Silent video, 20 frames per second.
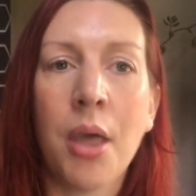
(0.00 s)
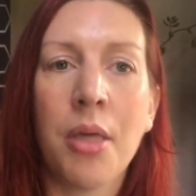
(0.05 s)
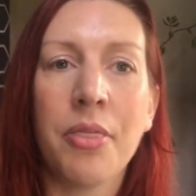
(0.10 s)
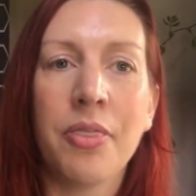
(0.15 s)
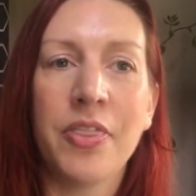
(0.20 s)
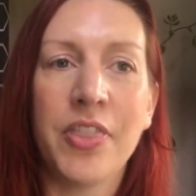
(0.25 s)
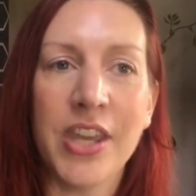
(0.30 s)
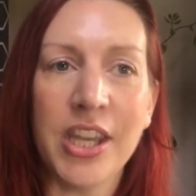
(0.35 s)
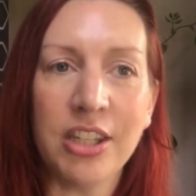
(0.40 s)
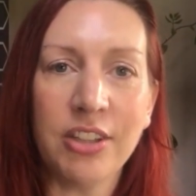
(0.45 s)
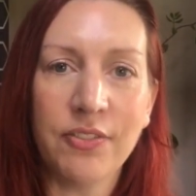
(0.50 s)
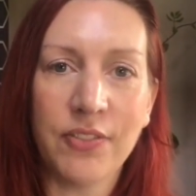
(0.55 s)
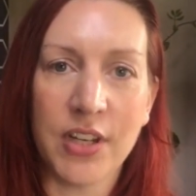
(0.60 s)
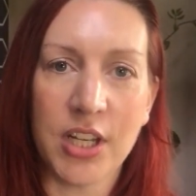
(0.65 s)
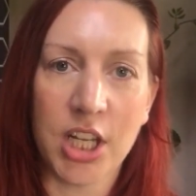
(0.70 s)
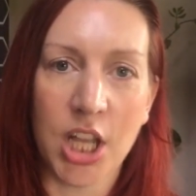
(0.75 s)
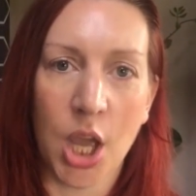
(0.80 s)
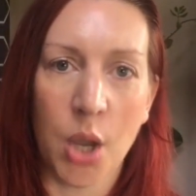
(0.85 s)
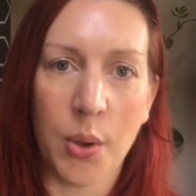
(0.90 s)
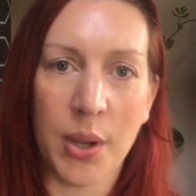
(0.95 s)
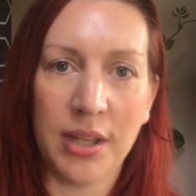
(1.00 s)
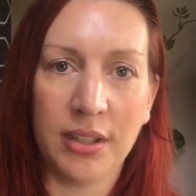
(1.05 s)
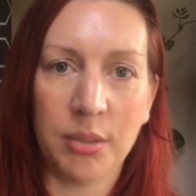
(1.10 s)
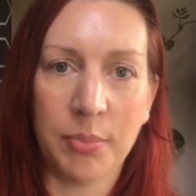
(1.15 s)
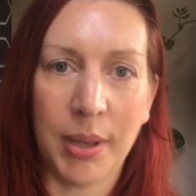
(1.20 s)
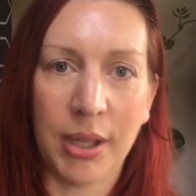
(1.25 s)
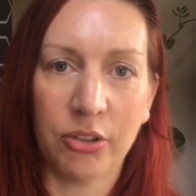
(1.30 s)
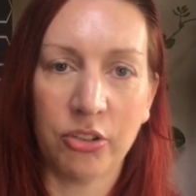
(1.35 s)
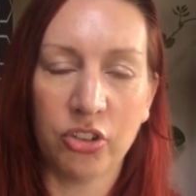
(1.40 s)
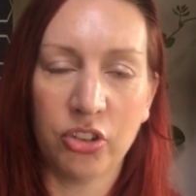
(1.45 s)
This video is
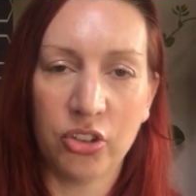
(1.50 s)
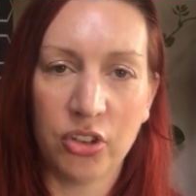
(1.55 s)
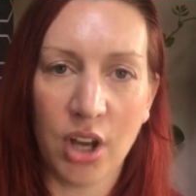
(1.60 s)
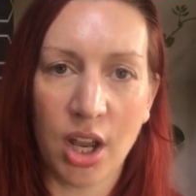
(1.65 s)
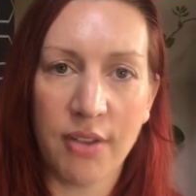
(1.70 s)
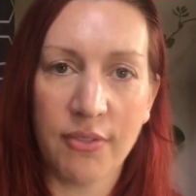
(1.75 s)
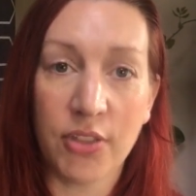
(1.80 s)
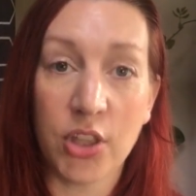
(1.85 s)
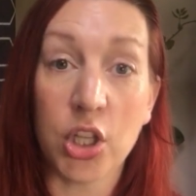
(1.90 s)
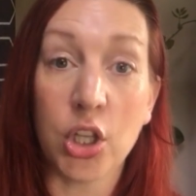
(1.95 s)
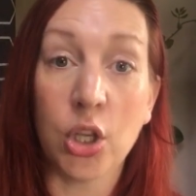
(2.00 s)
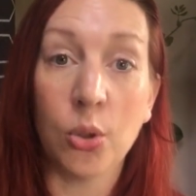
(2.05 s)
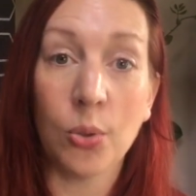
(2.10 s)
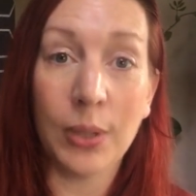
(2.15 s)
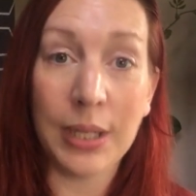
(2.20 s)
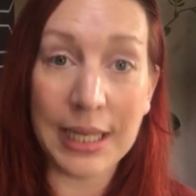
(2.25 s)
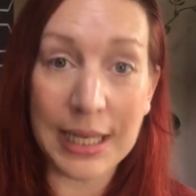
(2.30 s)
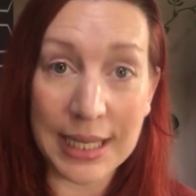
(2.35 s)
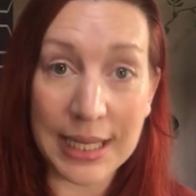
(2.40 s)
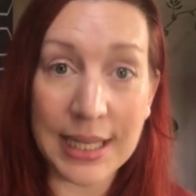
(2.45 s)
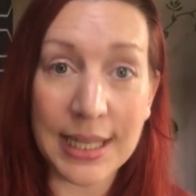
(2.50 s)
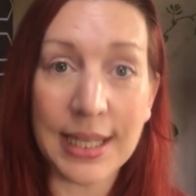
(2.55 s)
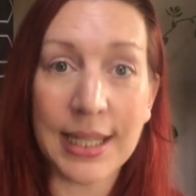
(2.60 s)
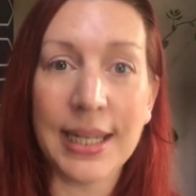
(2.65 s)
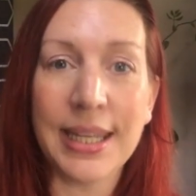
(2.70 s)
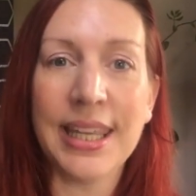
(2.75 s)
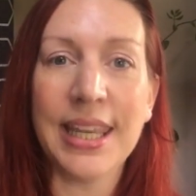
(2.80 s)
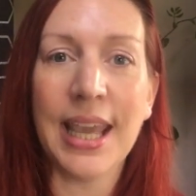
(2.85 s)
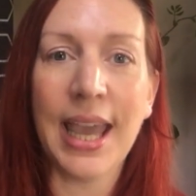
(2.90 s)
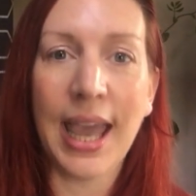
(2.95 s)
about stuff that you
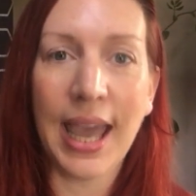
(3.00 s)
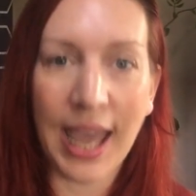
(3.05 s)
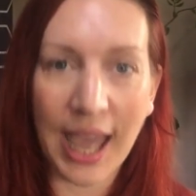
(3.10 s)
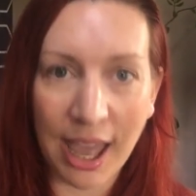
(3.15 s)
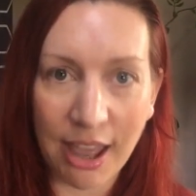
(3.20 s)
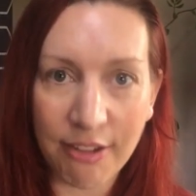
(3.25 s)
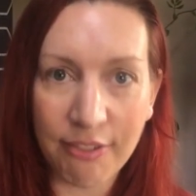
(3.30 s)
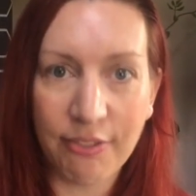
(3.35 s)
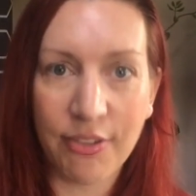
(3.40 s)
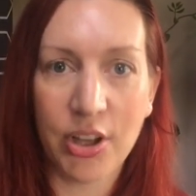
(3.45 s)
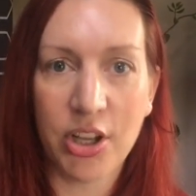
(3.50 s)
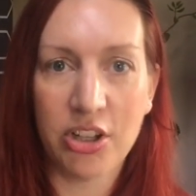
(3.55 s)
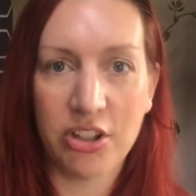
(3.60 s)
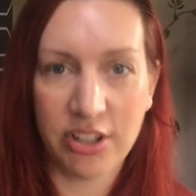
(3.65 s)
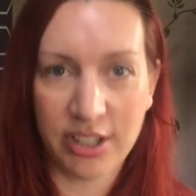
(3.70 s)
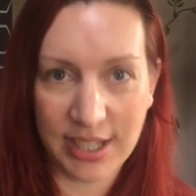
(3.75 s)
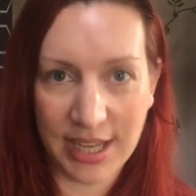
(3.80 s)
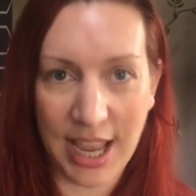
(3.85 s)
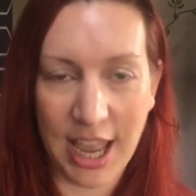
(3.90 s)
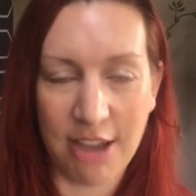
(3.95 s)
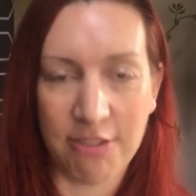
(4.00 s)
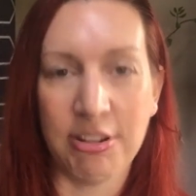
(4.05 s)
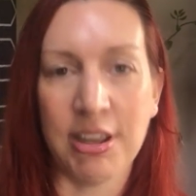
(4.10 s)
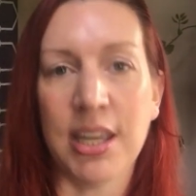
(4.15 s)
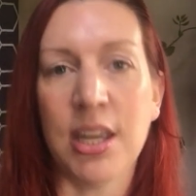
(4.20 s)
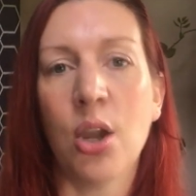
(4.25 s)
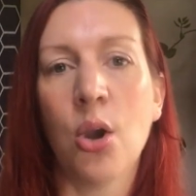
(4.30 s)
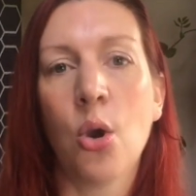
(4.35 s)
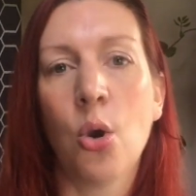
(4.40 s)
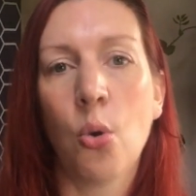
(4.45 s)
legally have to
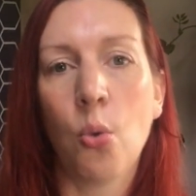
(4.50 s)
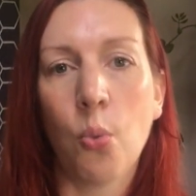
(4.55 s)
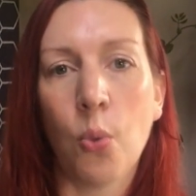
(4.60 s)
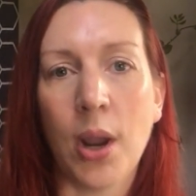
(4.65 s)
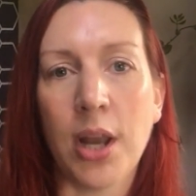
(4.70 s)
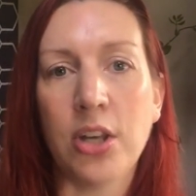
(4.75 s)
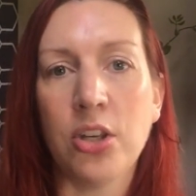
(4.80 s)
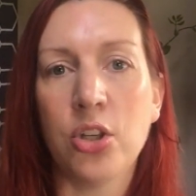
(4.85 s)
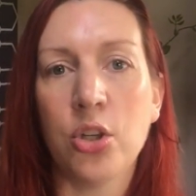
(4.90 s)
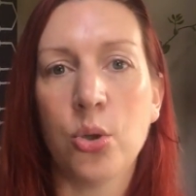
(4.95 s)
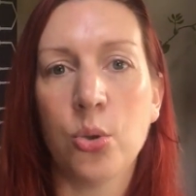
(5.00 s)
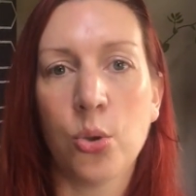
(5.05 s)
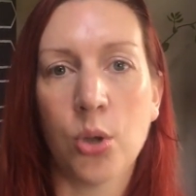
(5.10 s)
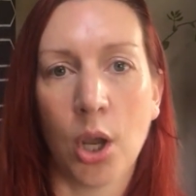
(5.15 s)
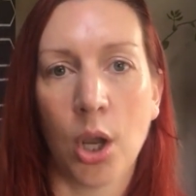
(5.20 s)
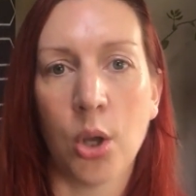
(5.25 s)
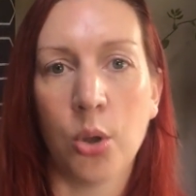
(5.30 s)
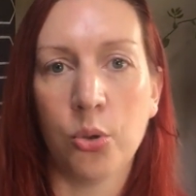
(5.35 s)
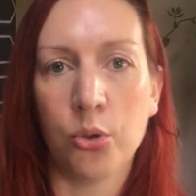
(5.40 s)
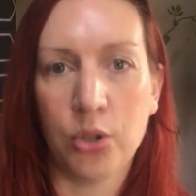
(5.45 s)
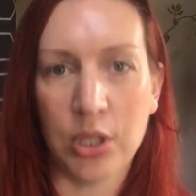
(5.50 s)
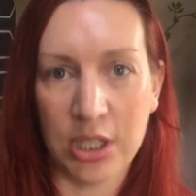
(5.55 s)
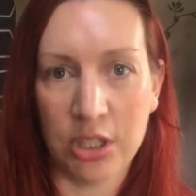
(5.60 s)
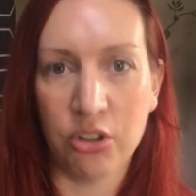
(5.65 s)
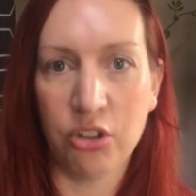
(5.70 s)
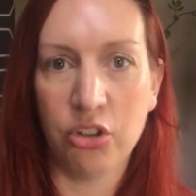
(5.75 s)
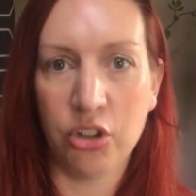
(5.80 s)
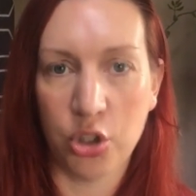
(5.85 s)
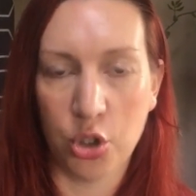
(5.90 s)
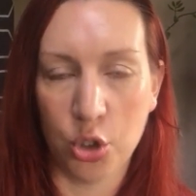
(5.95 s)
carry when you go
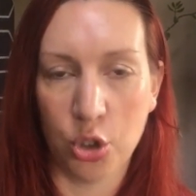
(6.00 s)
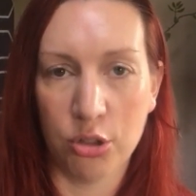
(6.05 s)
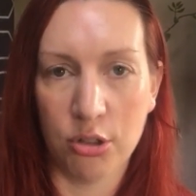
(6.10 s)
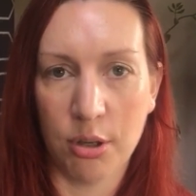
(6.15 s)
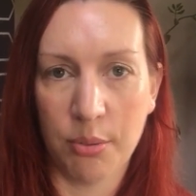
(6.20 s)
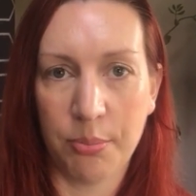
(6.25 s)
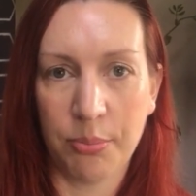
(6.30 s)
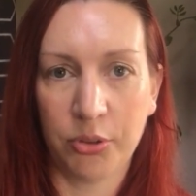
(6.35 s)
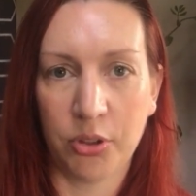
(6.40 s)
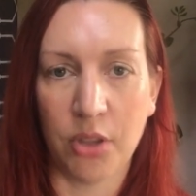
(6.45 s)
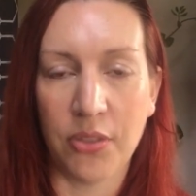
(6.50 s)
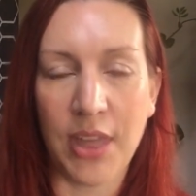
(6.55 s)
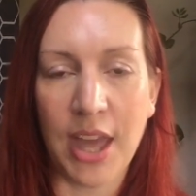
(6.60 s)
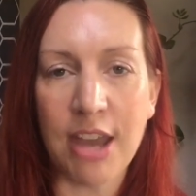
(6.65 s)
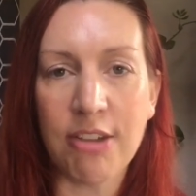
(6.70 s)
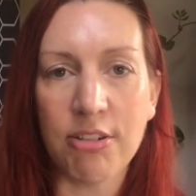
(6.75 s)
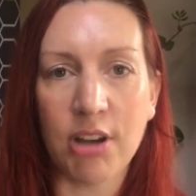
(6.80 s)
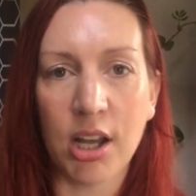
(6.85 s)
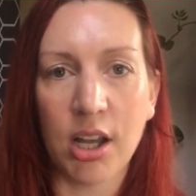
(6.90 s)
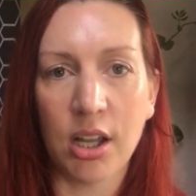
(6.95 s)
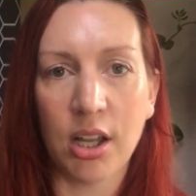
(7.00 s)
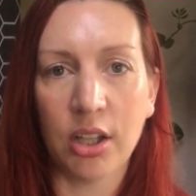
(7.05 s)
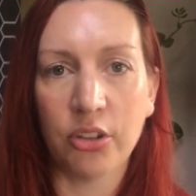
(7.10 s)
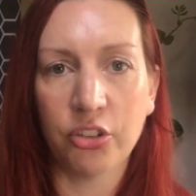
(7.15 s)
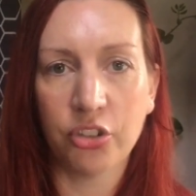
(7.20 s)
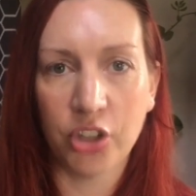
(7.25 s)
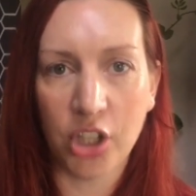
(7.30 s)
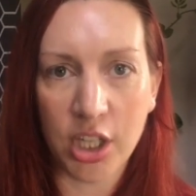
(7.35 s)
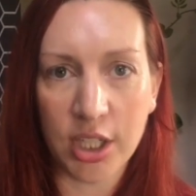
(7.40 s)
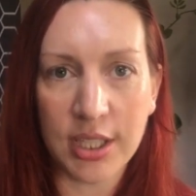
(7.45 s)
into Europe. So there are
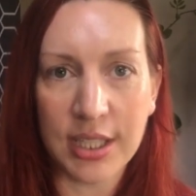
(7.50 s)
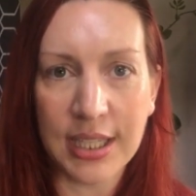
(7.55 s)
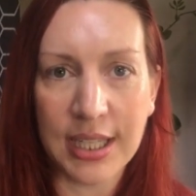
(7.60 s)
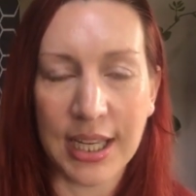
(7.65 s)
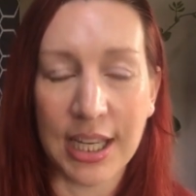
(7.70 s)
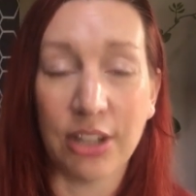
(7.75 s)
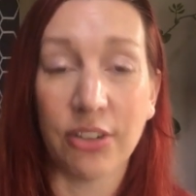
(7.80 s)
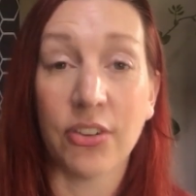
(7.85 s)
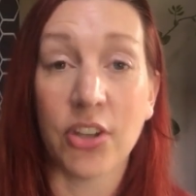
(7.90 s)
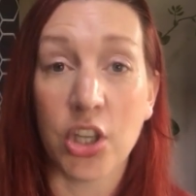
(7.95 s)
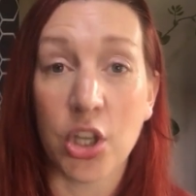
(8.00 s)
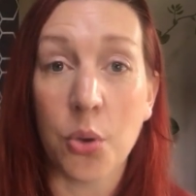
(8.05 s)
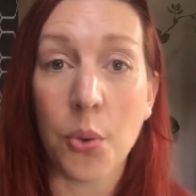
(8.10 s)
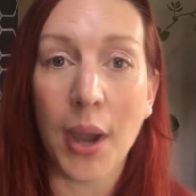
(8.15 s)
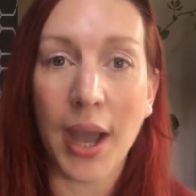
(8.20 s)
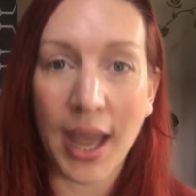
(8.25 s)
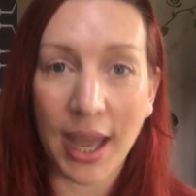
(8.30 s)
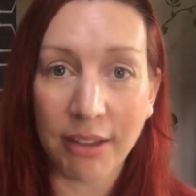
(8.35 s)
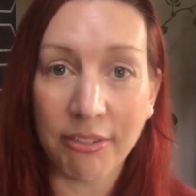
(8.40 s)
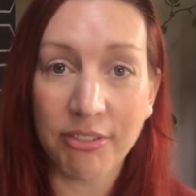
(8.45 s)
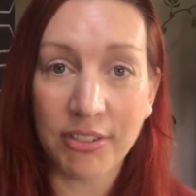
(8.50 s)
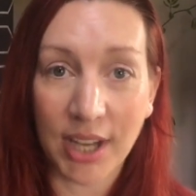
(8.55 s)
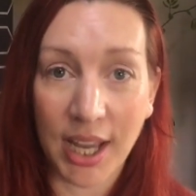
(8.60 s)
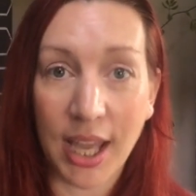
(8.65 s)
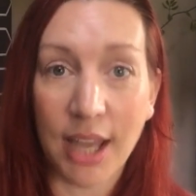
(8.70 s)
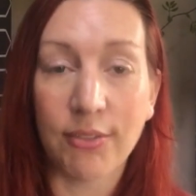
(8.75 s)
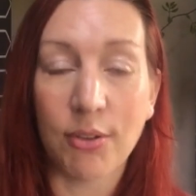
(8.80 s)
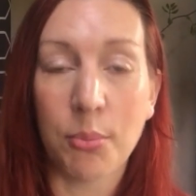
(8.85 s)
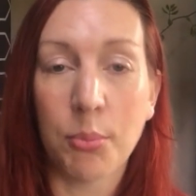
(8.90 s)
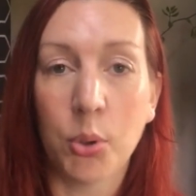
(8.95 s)
certain kits that you have to
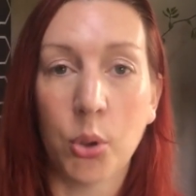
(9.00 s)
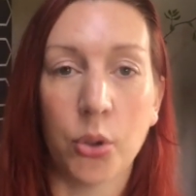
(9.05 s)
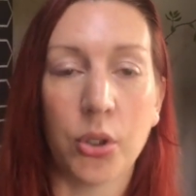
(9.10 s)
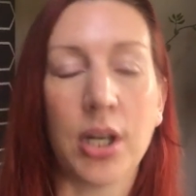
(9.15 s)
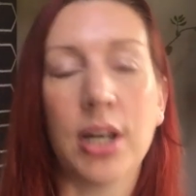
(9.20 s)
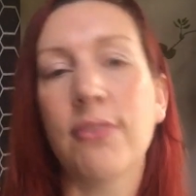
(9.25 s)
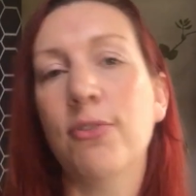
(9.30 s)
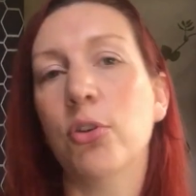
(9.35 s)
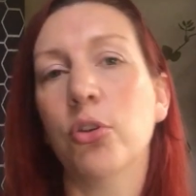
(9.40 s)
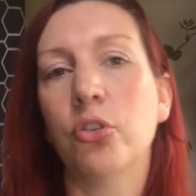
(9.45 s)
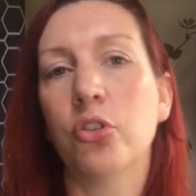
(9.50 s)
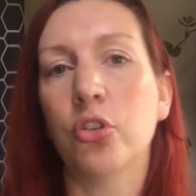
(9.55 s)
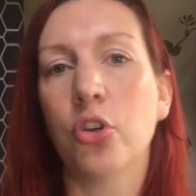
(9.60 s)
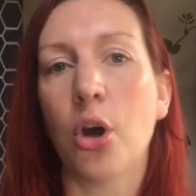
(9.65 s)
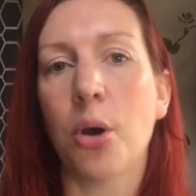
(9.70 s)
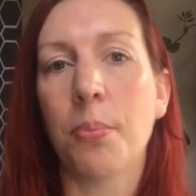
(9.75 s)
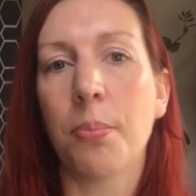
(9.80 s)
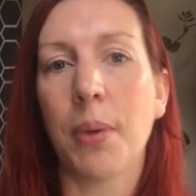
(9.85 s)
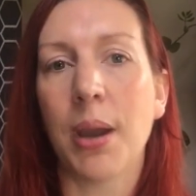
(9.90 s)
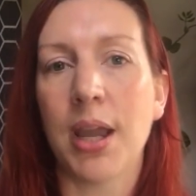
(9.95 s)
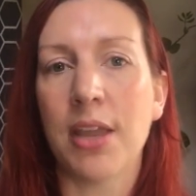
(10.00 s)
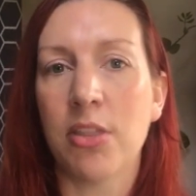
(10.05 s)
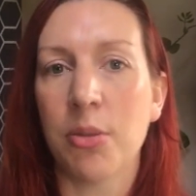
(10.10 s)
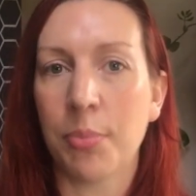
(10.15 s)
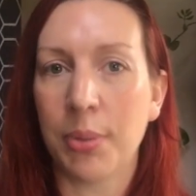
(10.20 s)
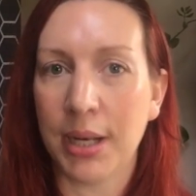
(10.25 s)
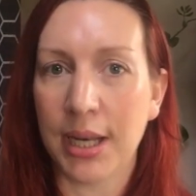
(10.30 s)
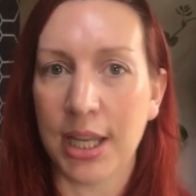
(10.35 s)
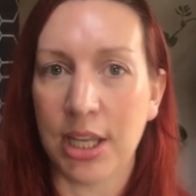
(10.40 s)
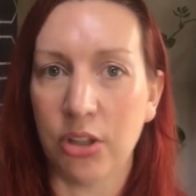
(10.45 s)
have on board, and if you're stopped by the
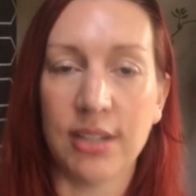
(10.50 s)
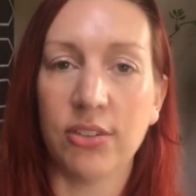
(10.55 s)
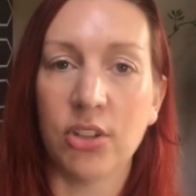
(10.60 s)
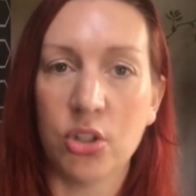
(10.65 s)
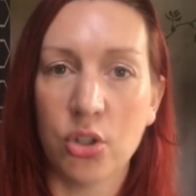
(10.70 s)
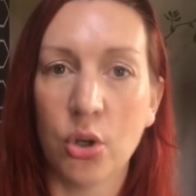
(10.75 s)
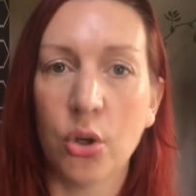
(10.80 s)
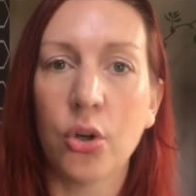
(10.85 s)
police and you're